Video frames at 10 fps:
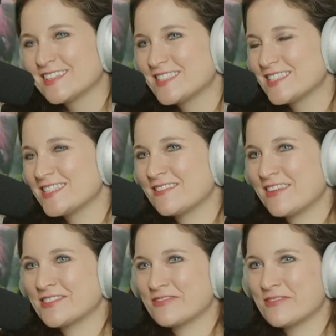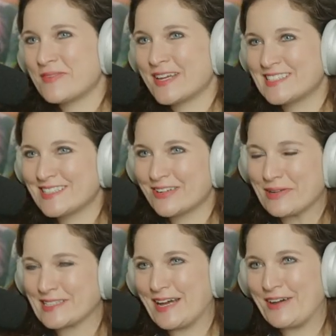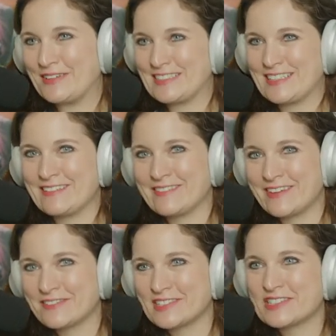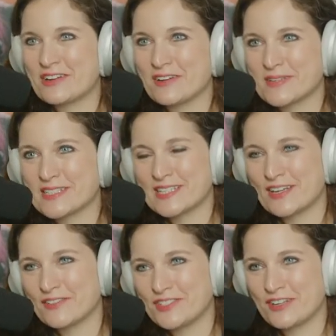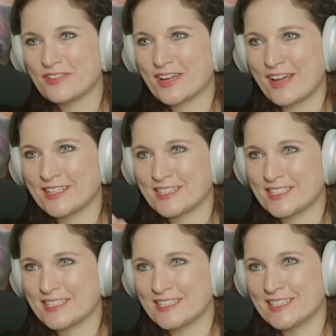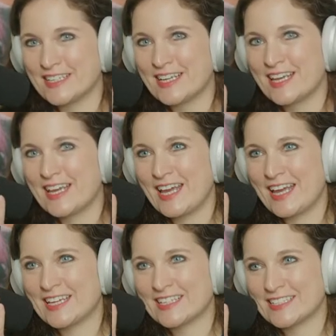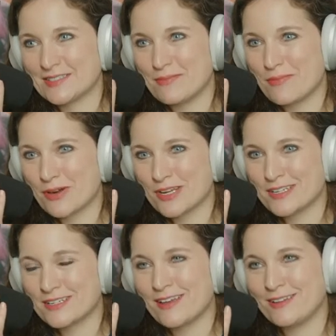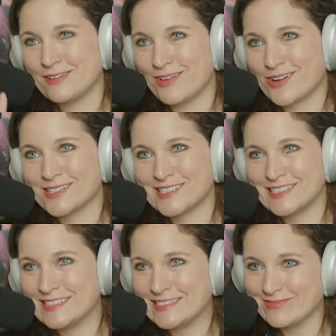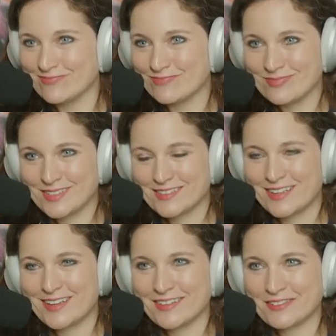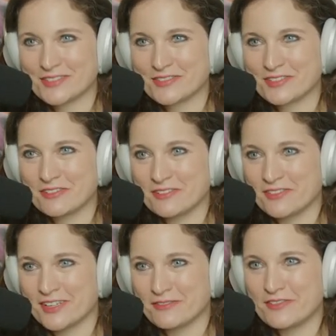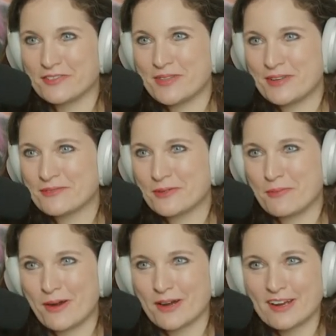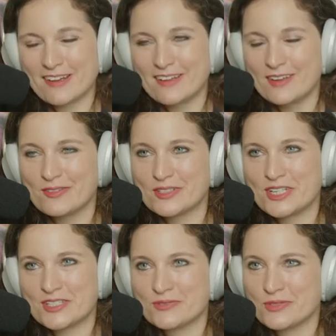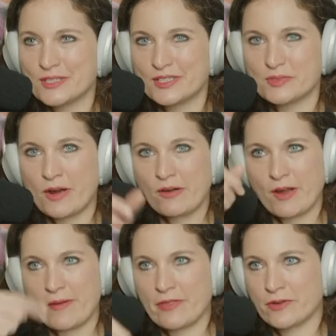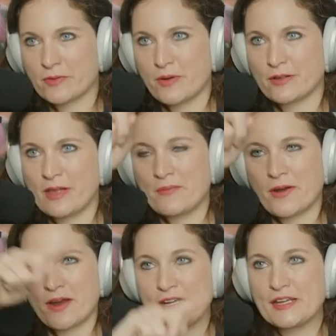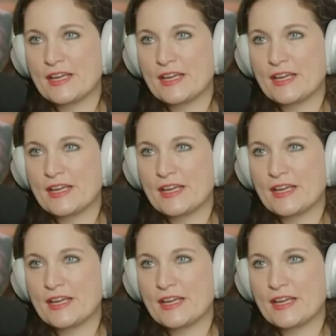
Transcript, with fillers: so that was written by Doug McDowell, and that was starring myself, Jennifer Kalison, and Morgan Elgarten. And that was really, really fun. We filmed that in Winter Park, which has a really nice park right by the Winter Park Library,